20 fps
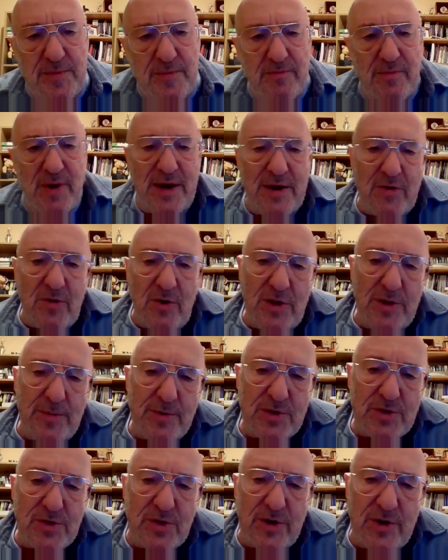Micro
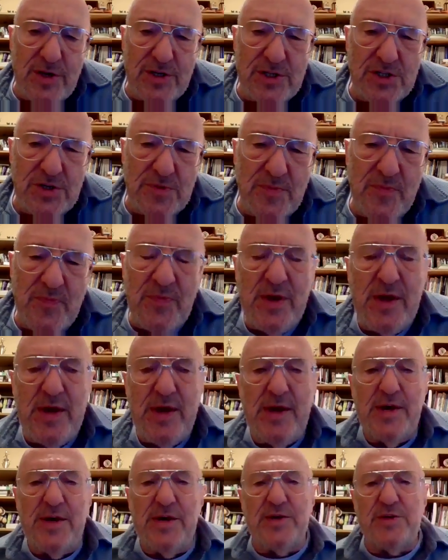libertarianism
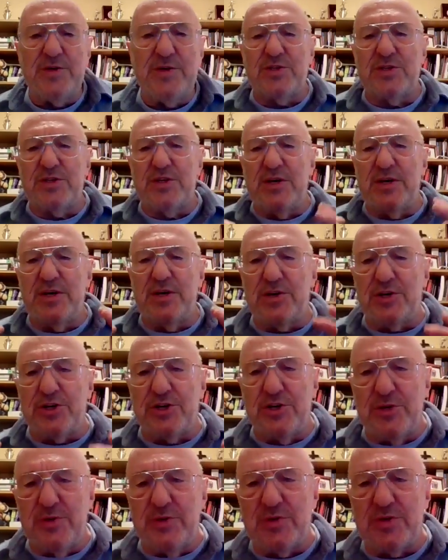is
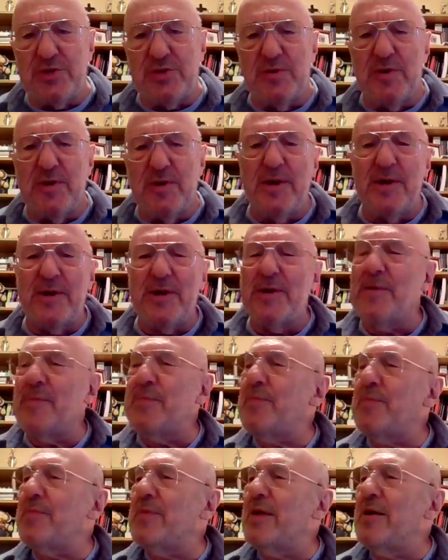issues
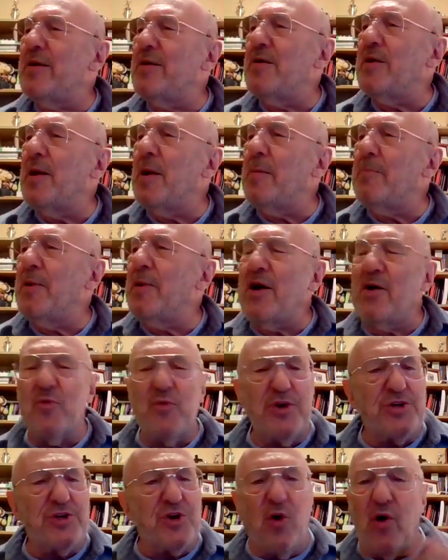about
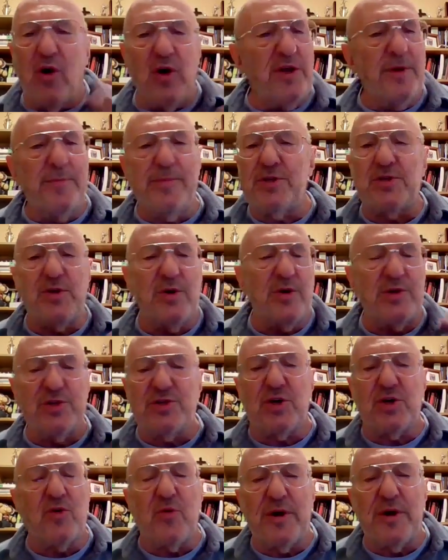which all libertarians
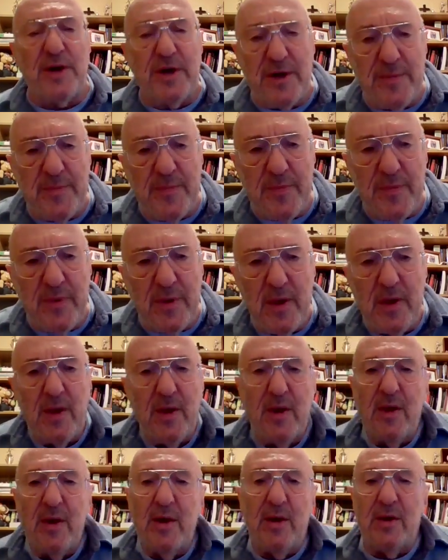agree.
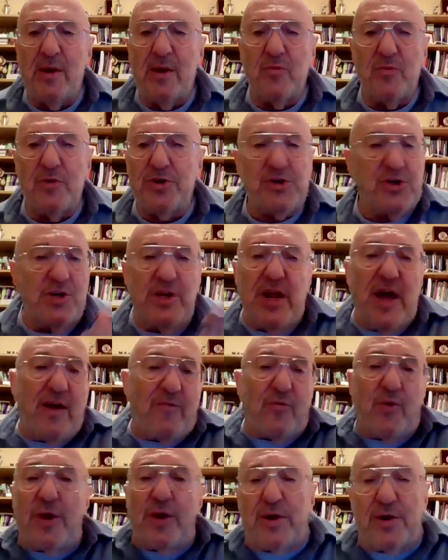We shouldn't have
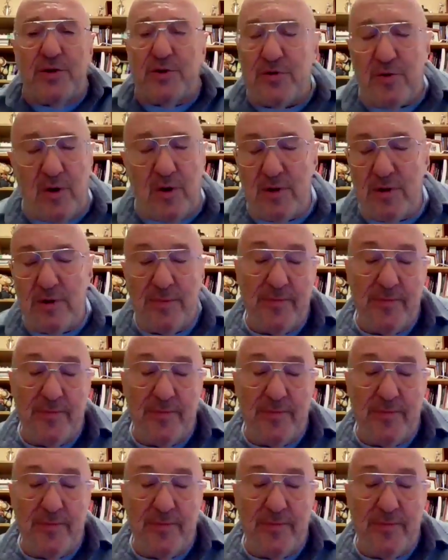rent control.